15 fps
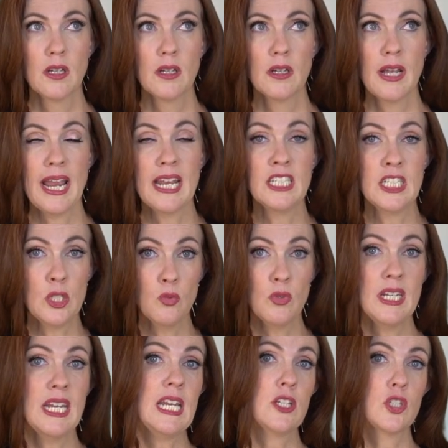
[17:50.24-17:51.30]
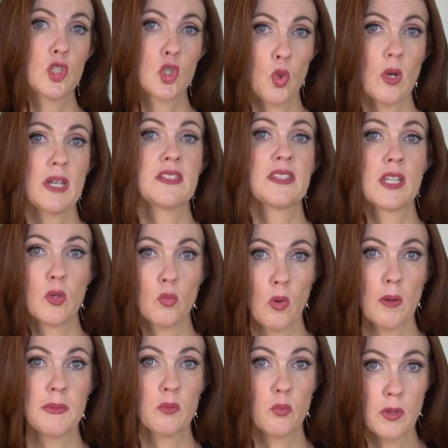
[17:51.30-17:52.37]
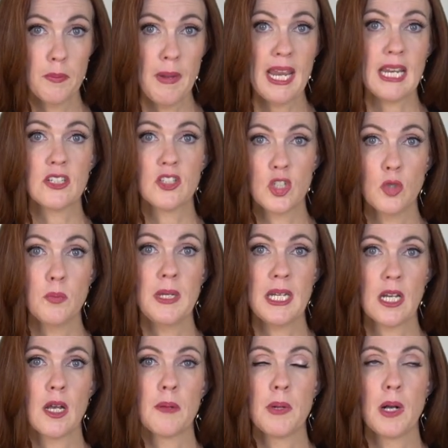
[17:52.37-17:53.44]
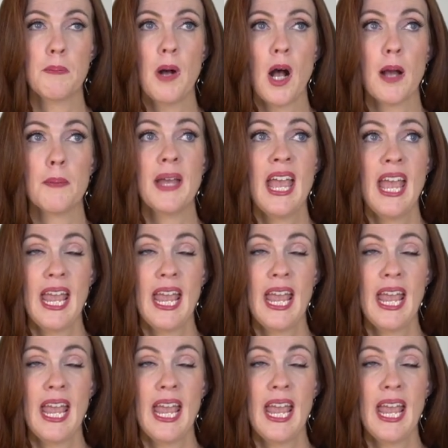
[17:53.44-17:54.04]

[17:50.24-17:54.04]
and unique choice that a woman would make to become a mom.